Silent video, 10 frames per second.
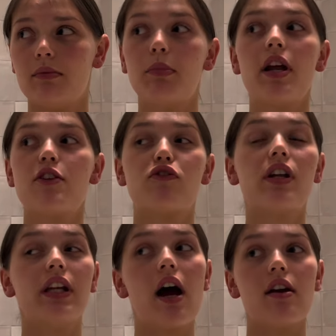But it is
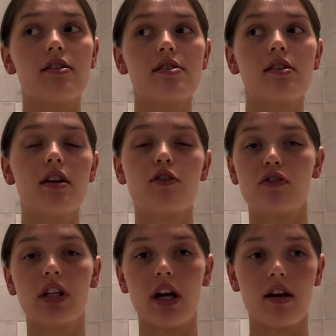really nice. It is
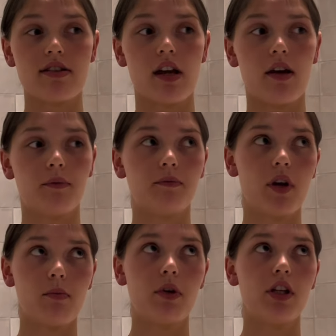really nice here.
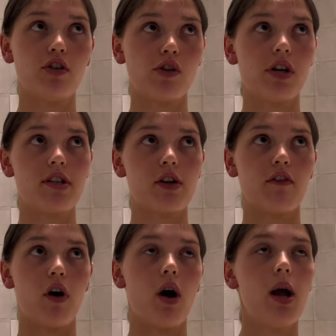I'm really enjoying it so
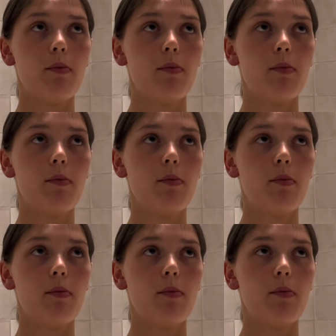far.